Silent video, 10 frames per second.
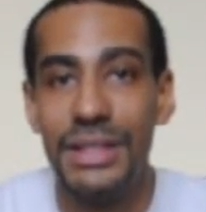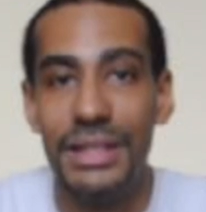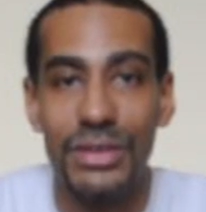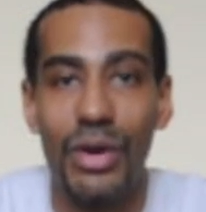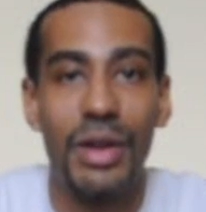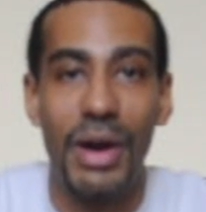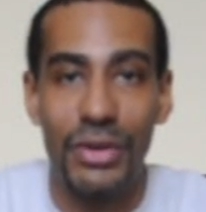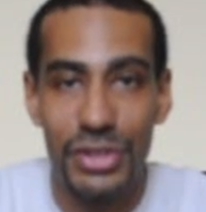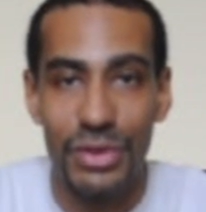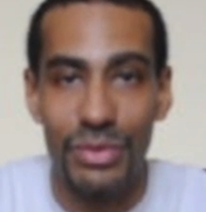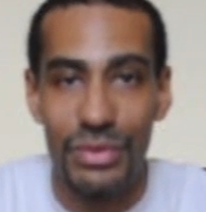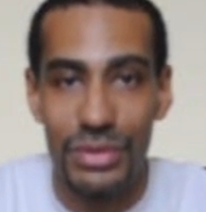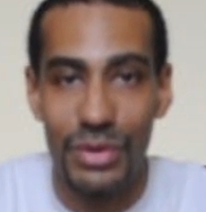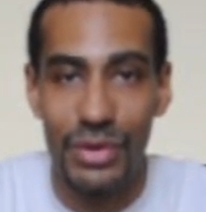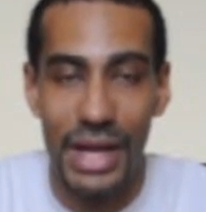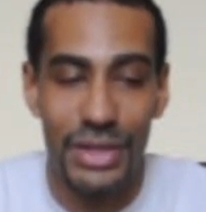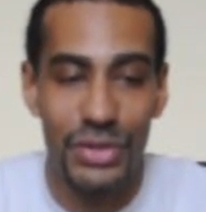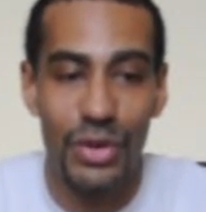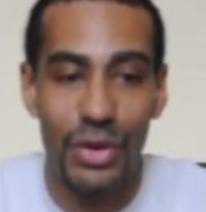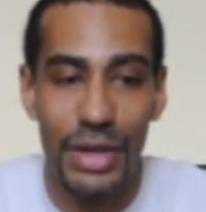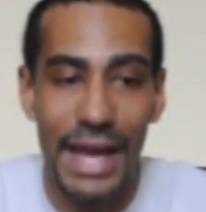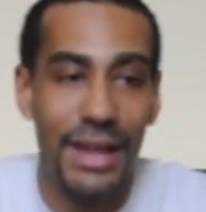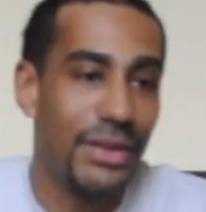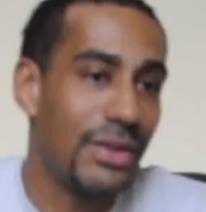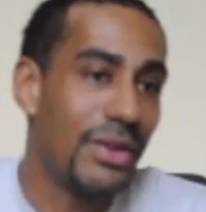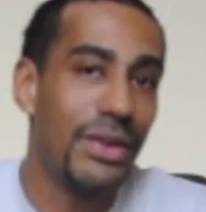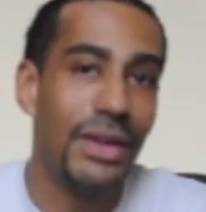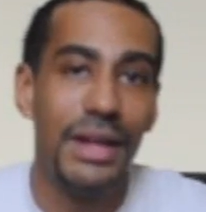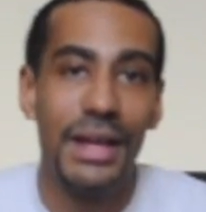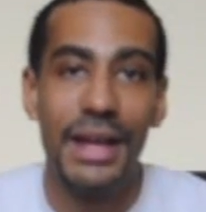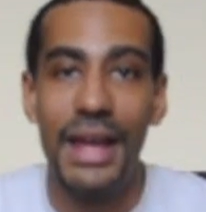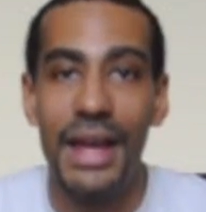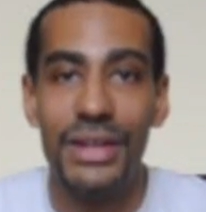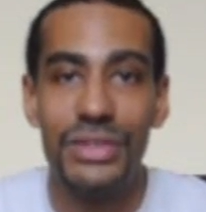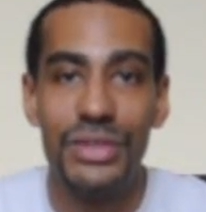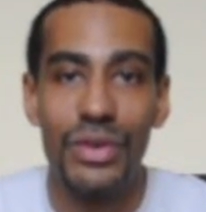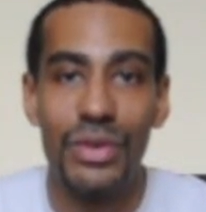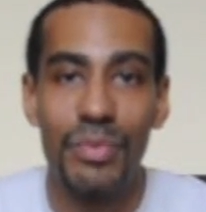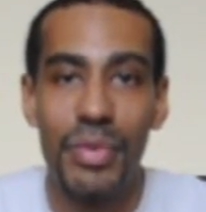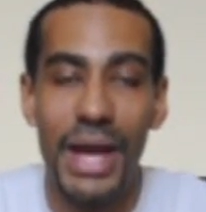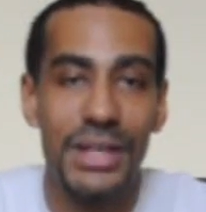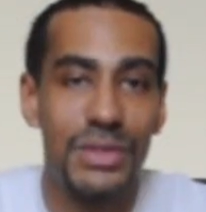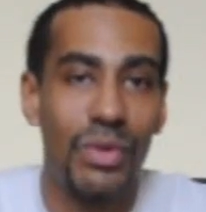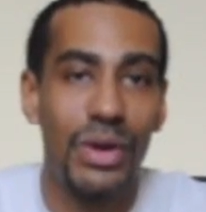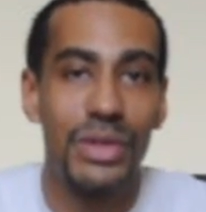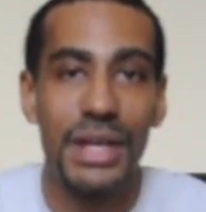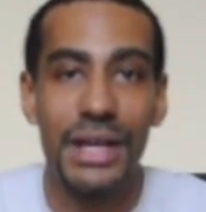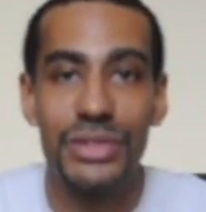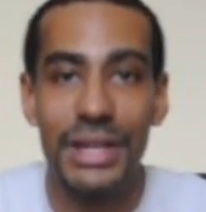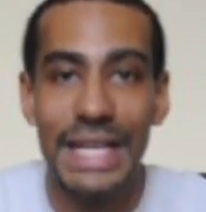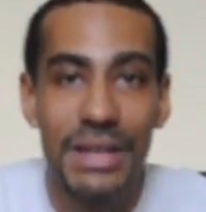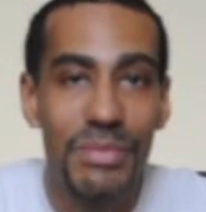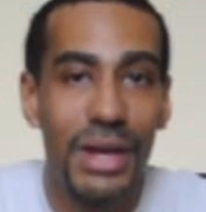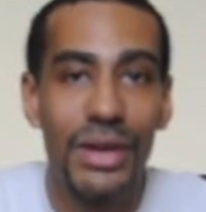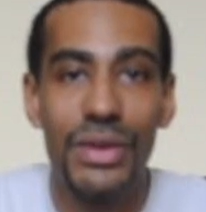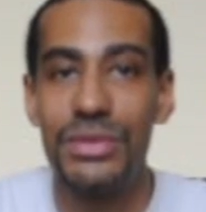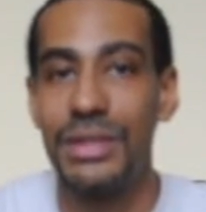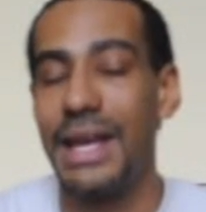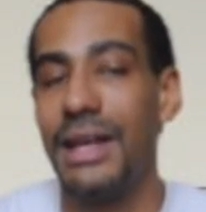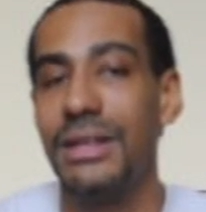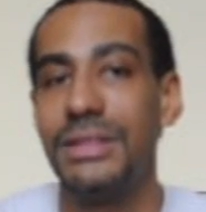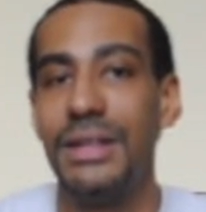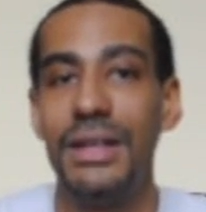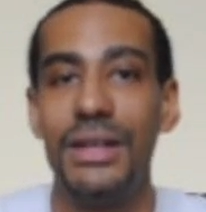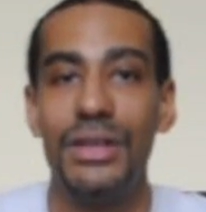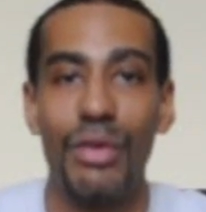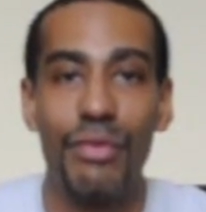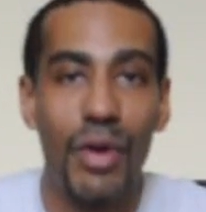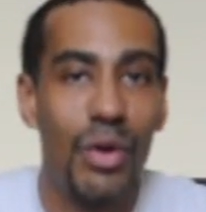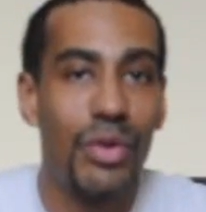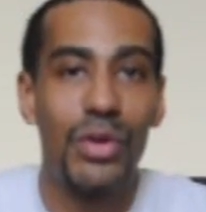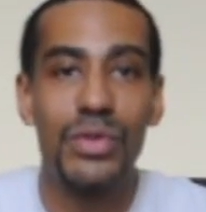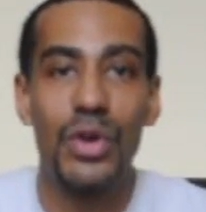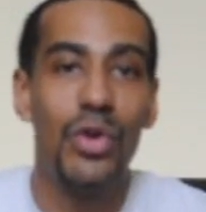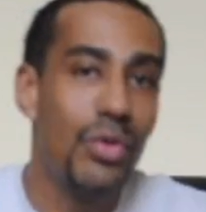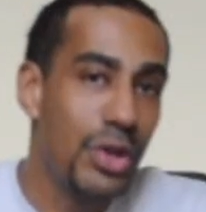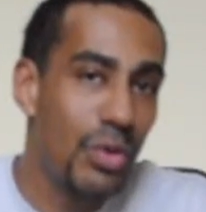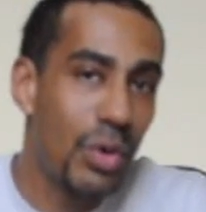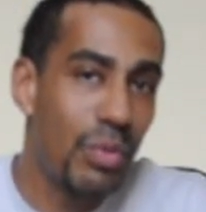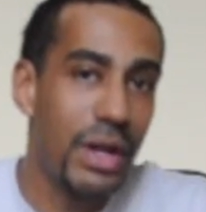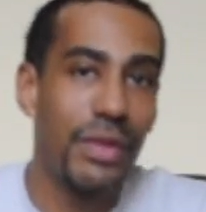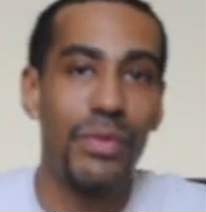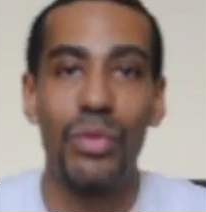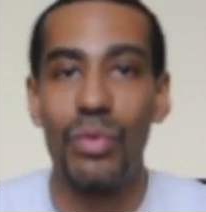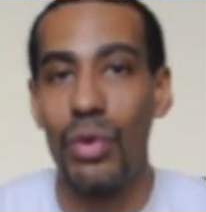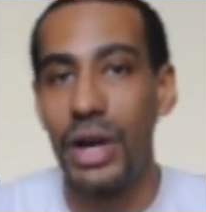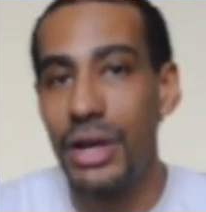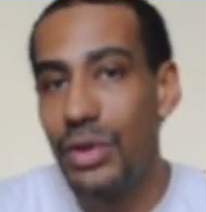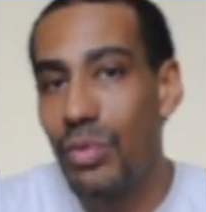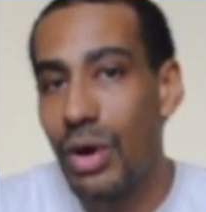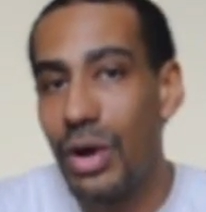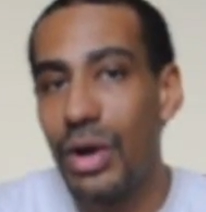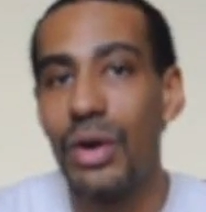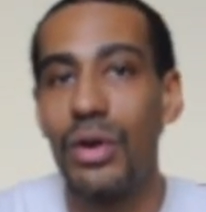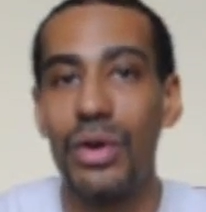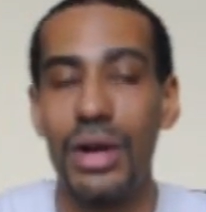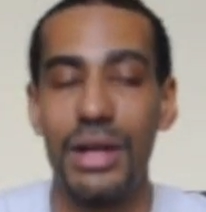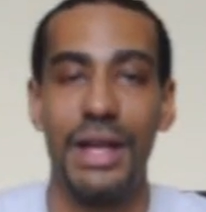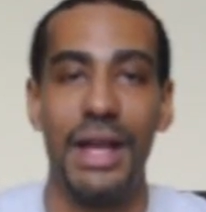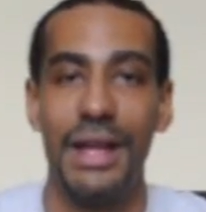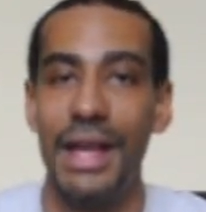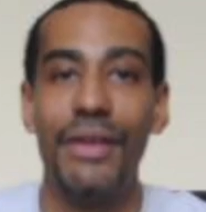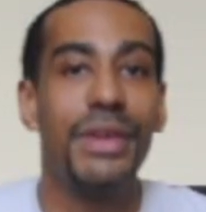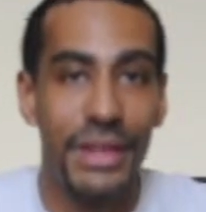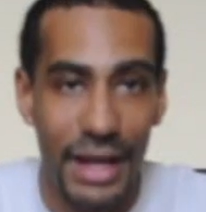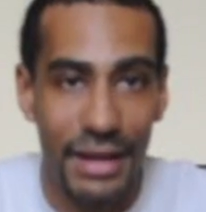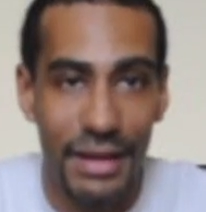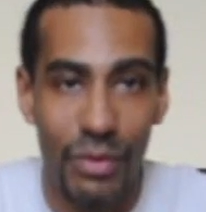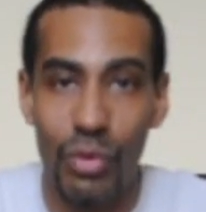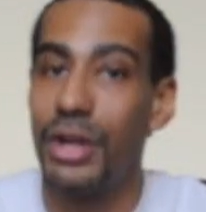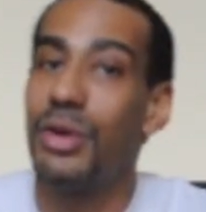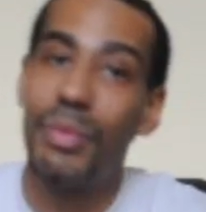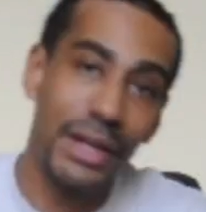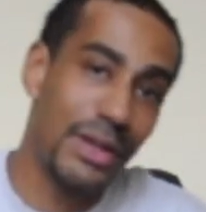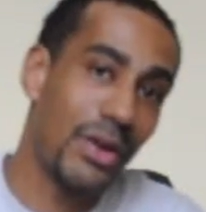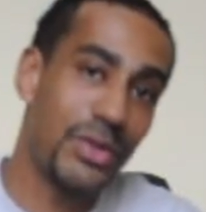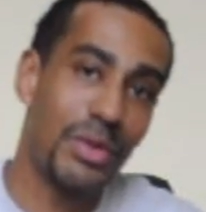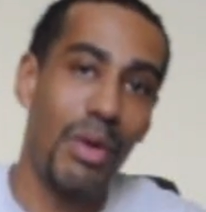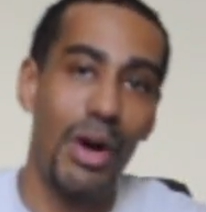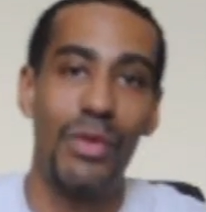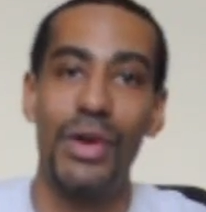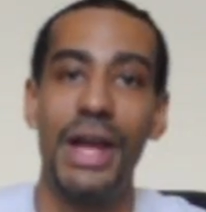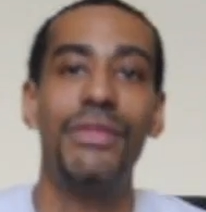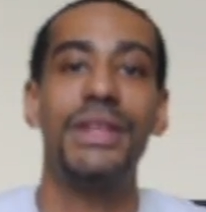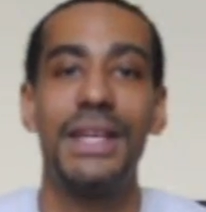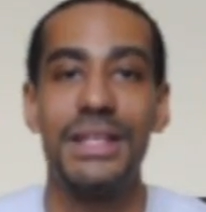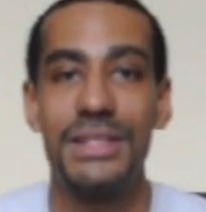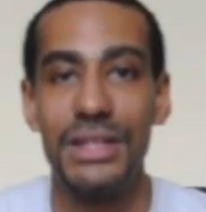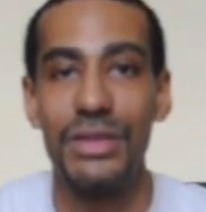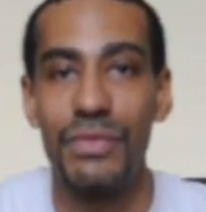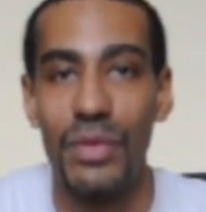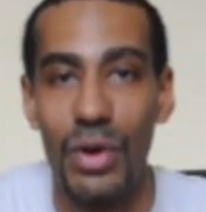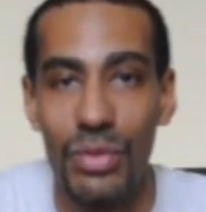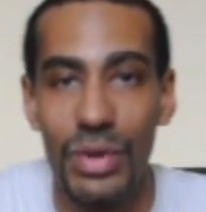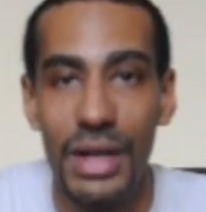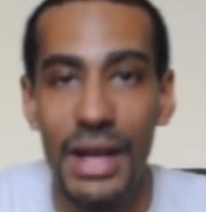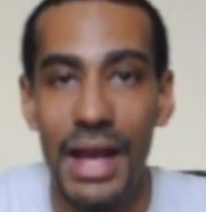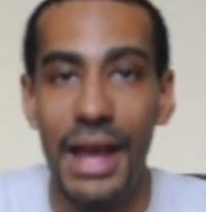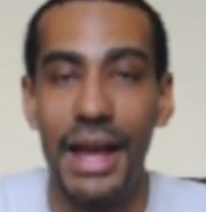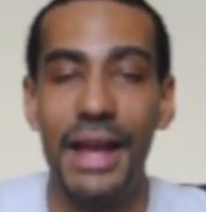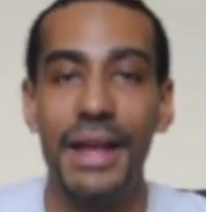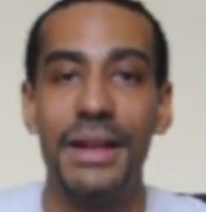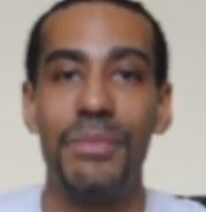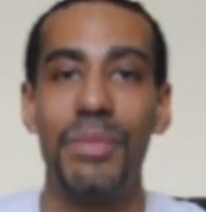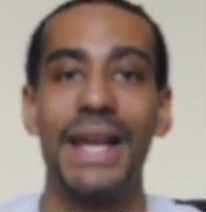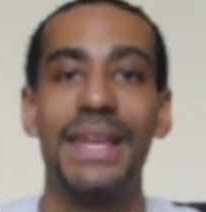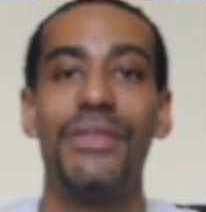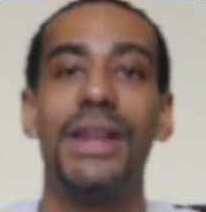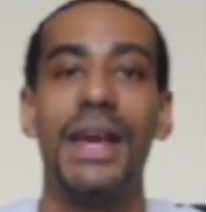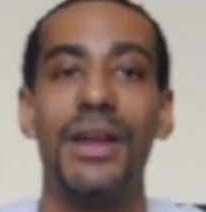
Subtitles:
is all about you. So it has your calendar, it has your passwords, it has your emails, it has your photos, who you were with, where you were, everything. Where you're about to go tomorrow, everything is in your phone. And by giving